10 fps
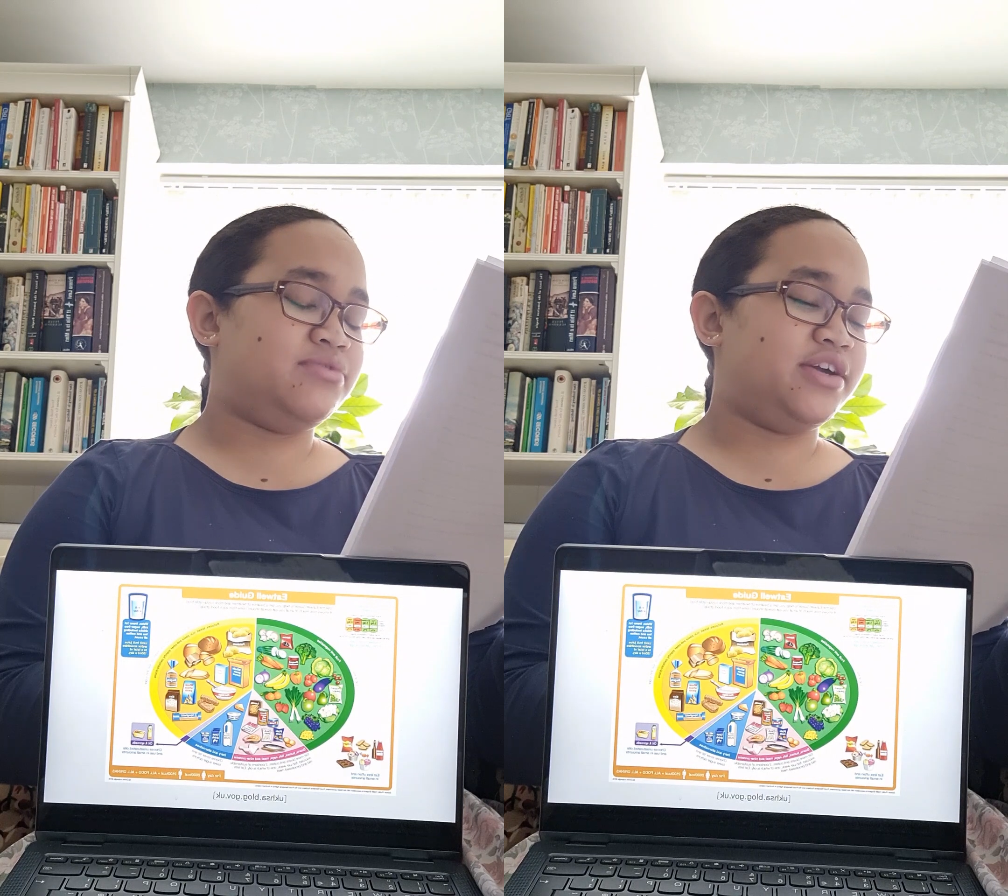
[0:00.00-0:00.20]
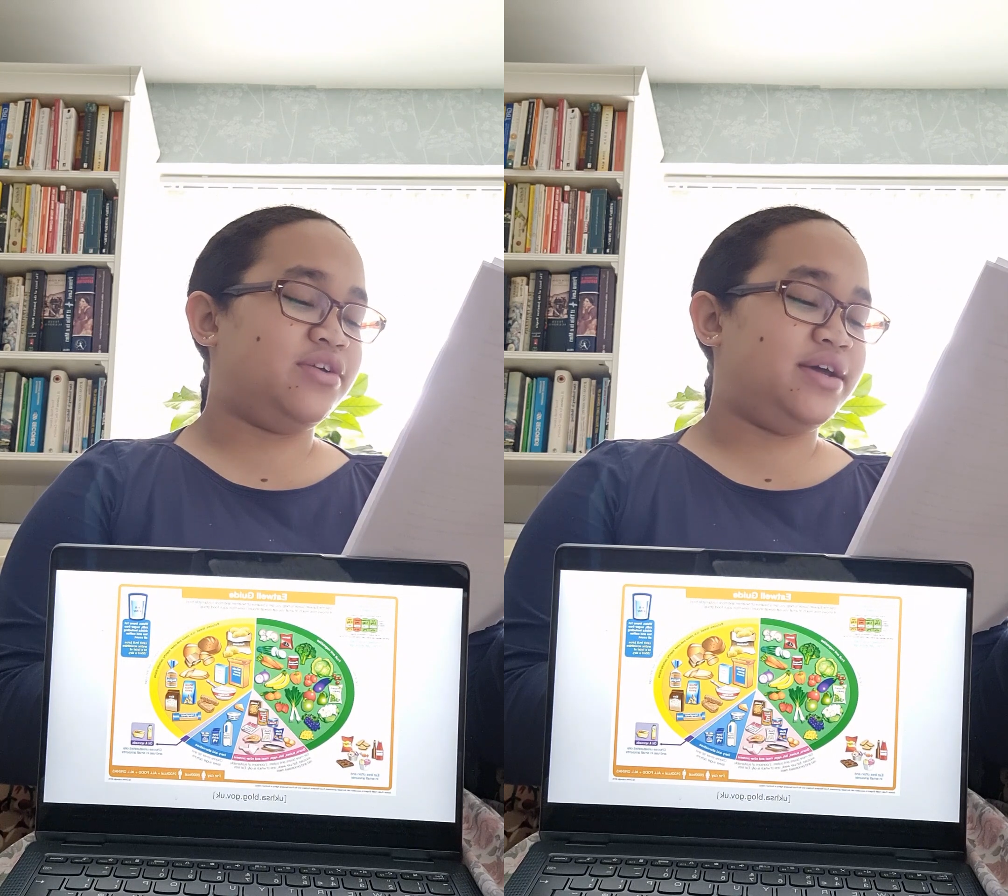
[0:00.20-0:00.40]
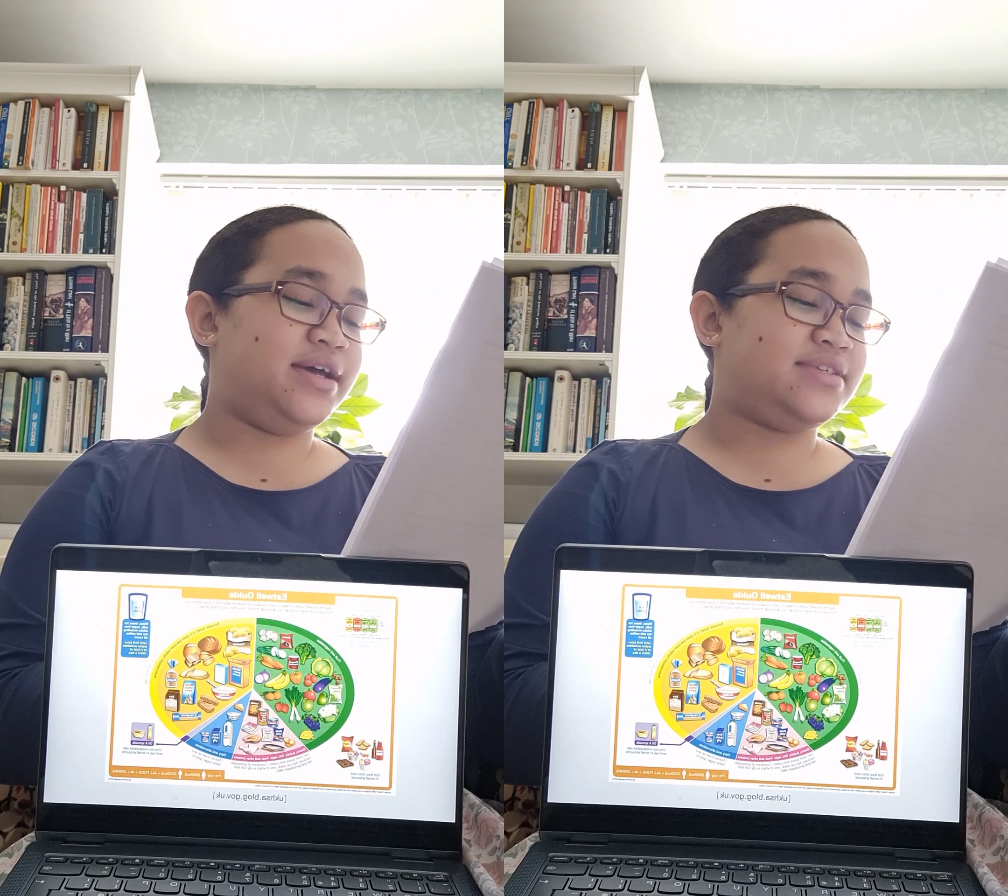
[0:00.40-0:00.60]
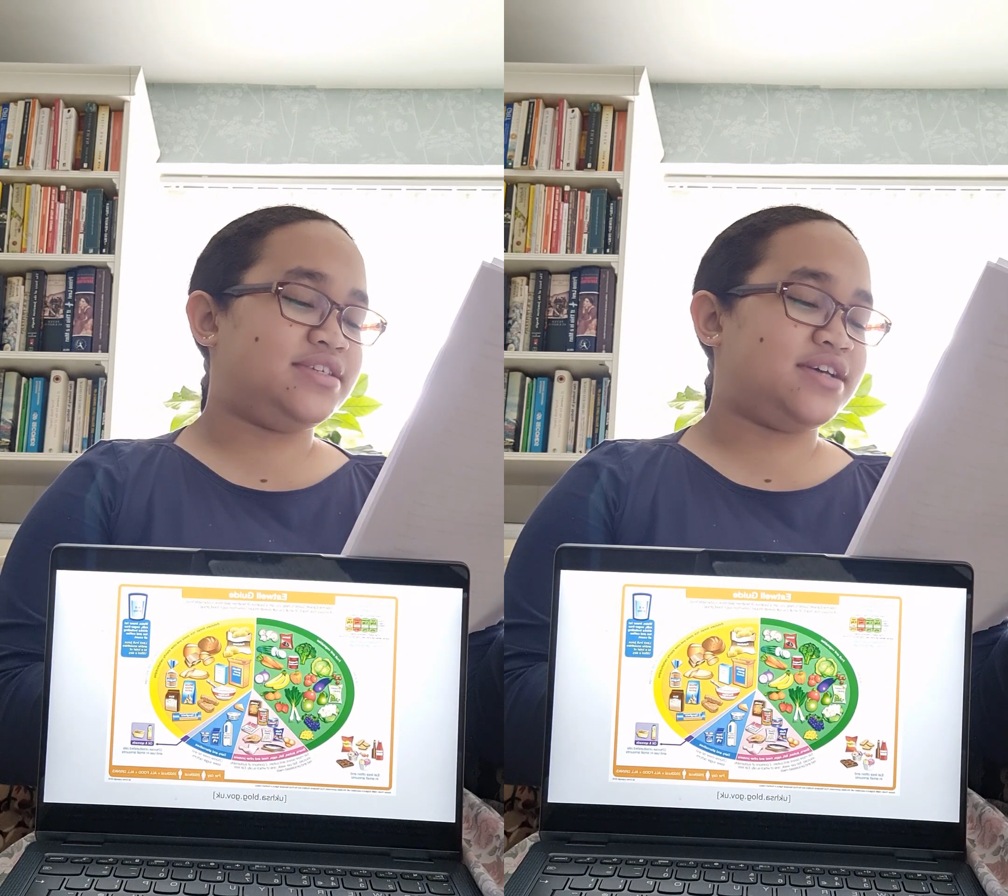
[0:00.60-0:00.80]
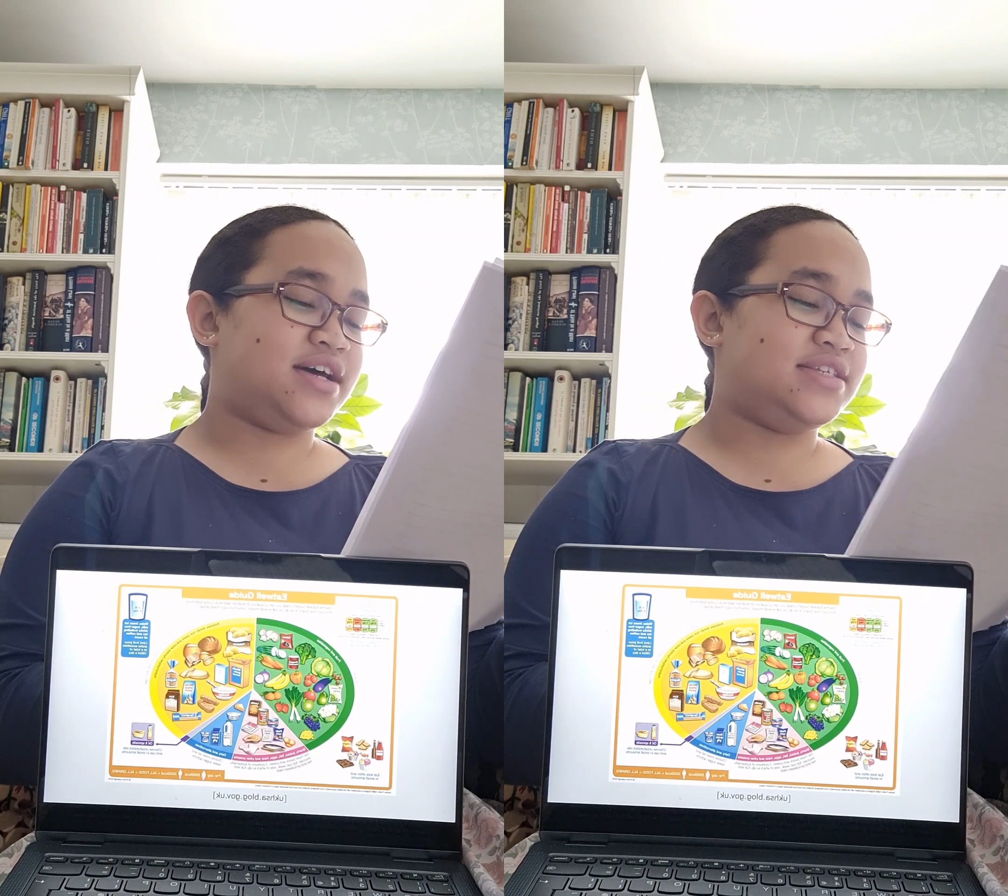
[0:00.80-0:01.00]
with regular
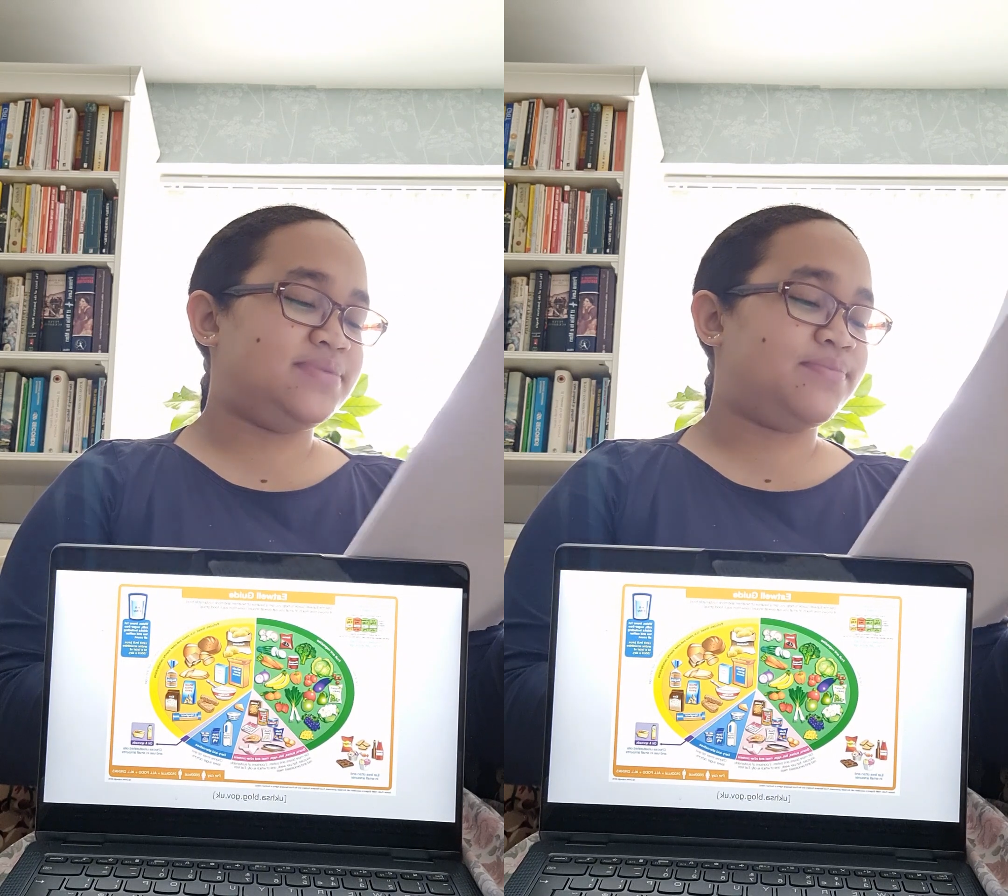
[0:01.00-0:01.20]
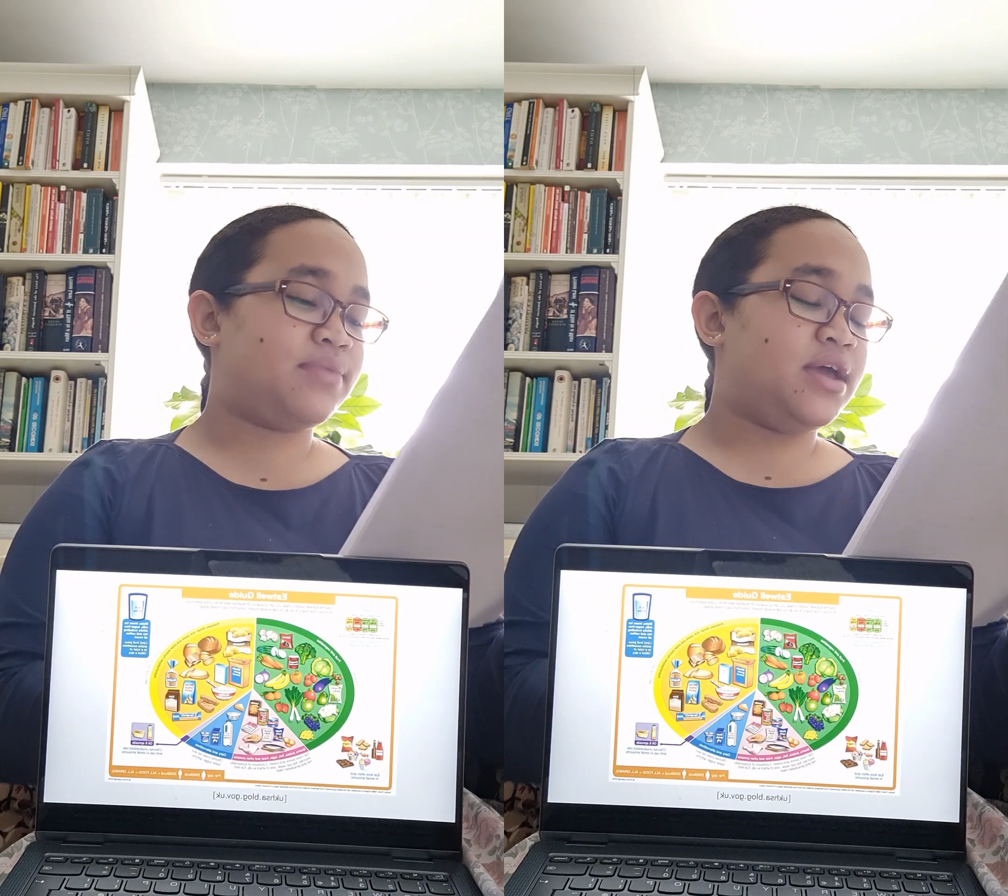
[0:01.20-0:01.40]
exercise.